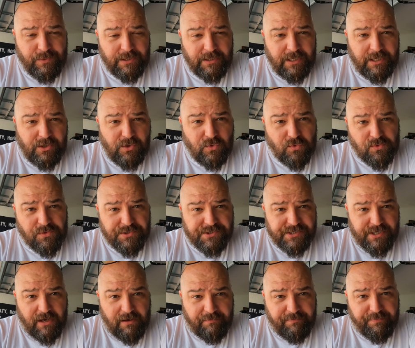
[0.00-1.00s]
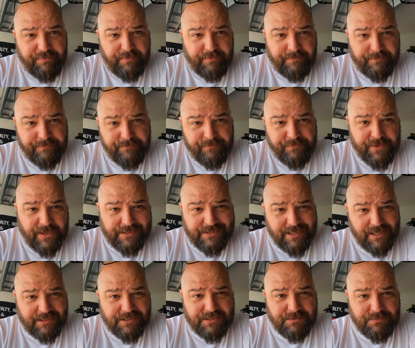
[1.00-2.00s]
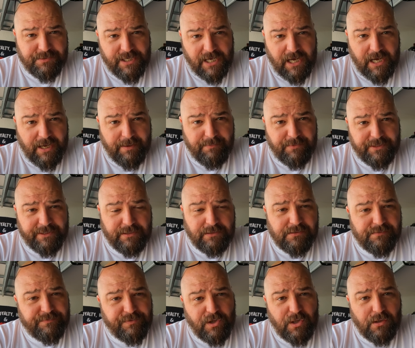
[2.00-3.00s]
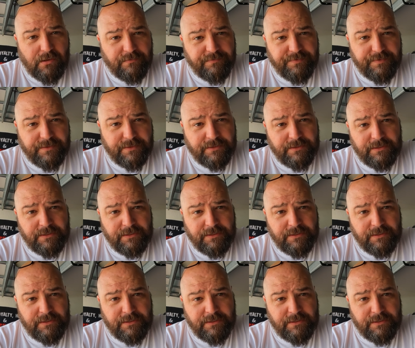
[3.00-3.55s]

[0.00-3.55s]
really cool stuff that takes some time, but it'll involve